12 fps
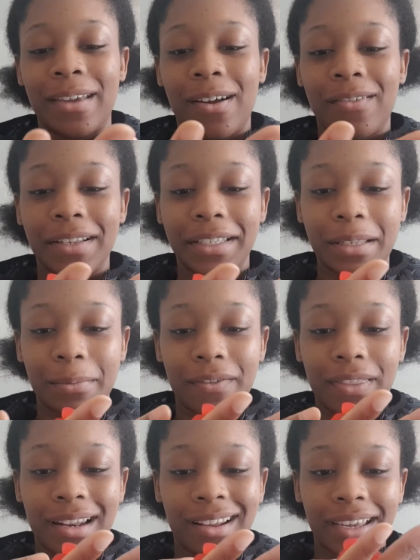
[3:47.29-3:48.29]
I'll rinse them if
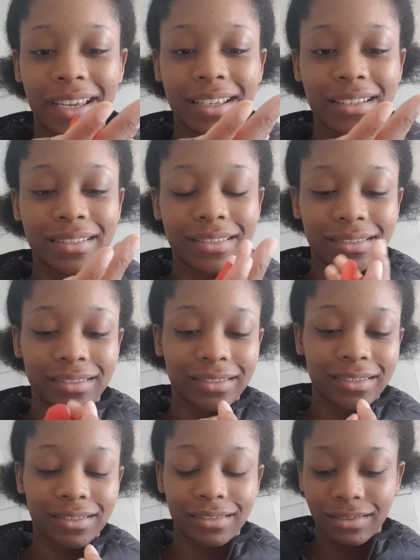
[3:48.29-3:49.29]
they're like,
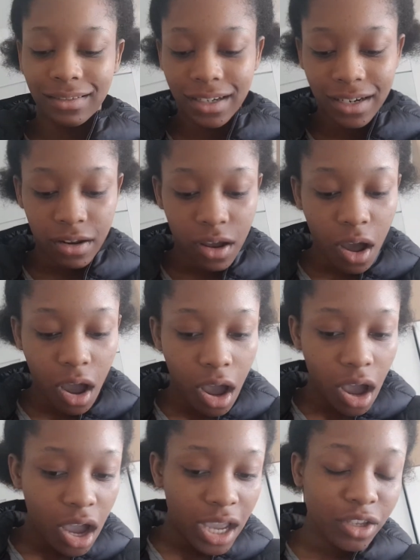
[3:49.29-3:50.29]

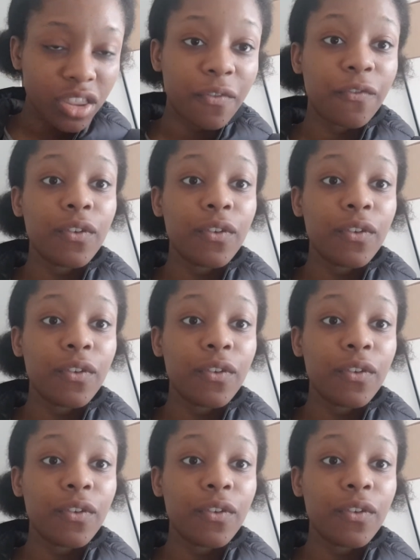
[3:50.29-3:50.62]
oh, it's on the